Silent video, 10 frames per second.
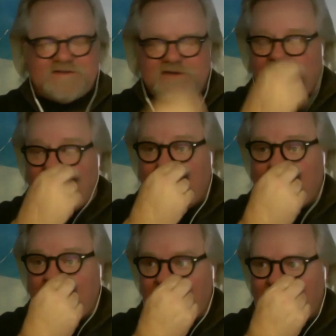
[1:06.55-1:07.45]
So the
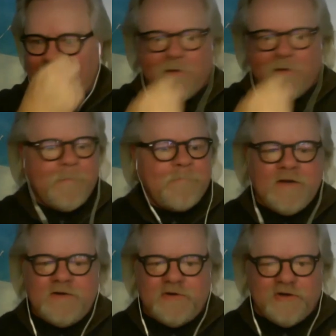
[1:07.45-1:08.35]
programmer
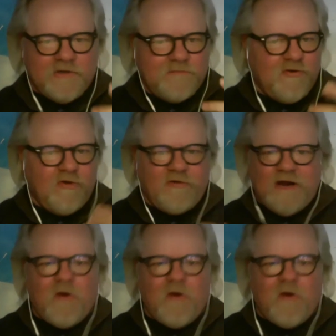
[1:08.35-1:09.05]
could program